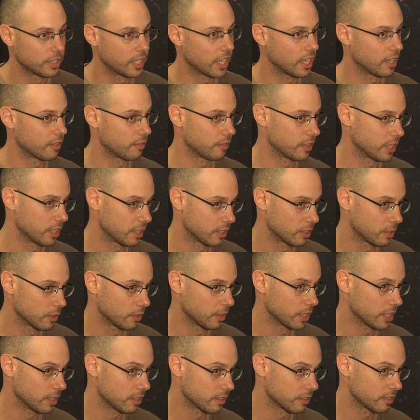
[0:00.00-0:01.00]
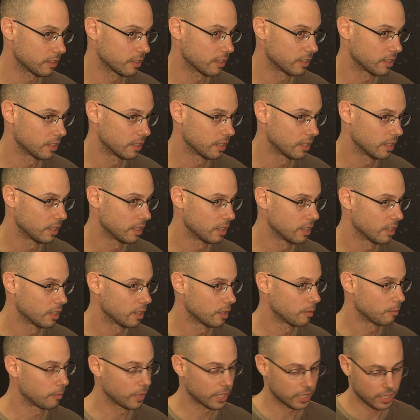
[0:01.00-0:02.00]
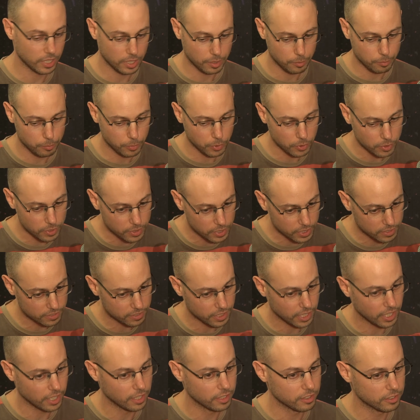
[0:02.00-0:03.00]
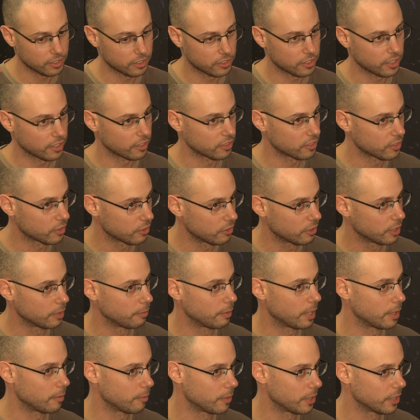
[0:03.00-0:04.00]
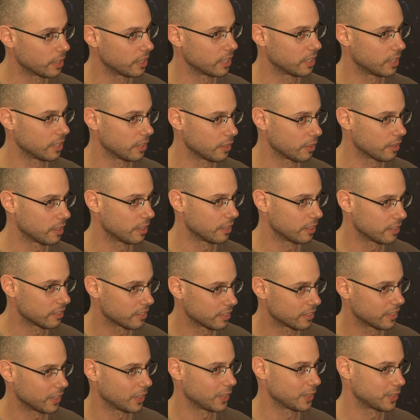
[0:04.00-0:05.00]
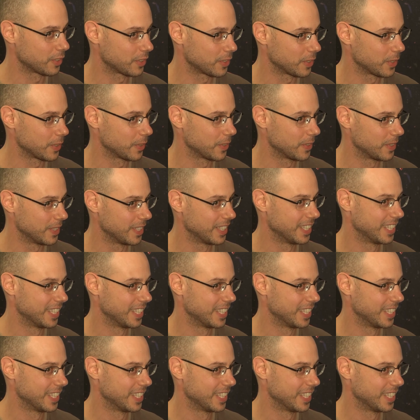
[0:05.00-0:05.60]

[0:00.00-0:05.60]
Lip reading: dive into it. But I put this end just to remember, you know, there is also